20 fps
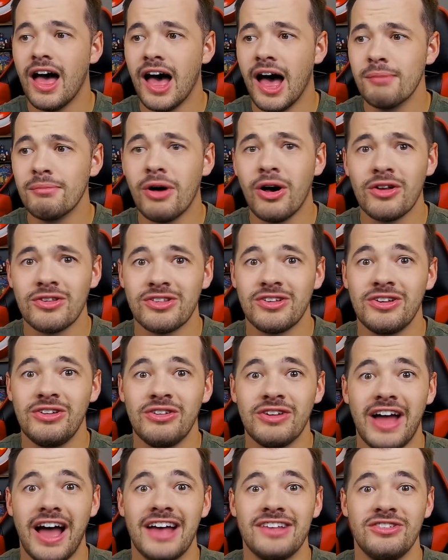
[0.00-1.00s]
Also,
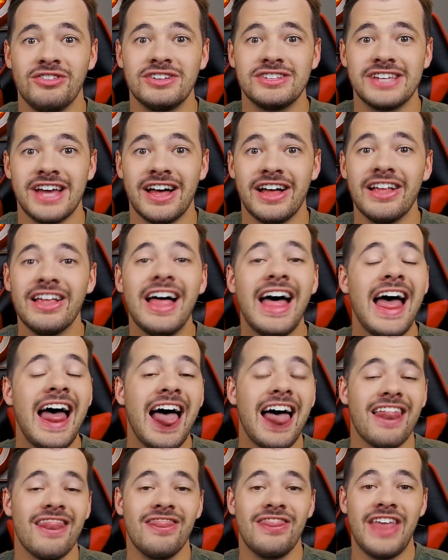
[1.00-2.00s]
as you can tell,
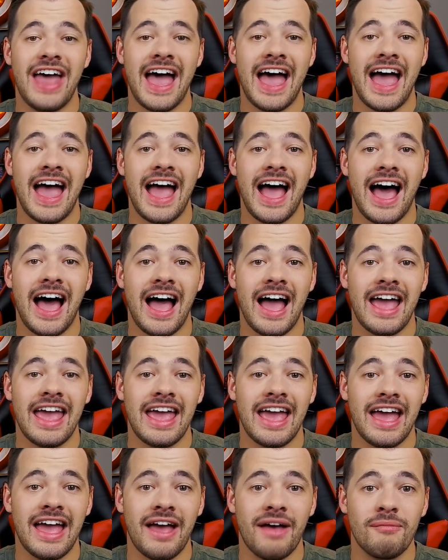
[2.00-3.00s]
that
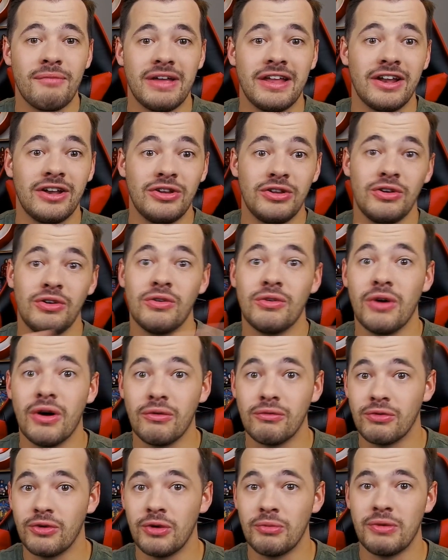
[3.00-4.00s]
I am in a new
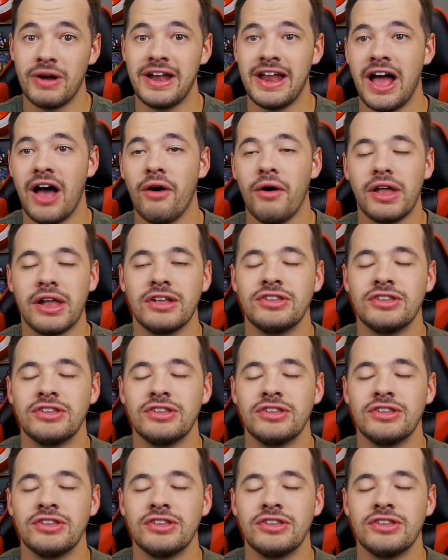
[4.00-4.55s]
room right now,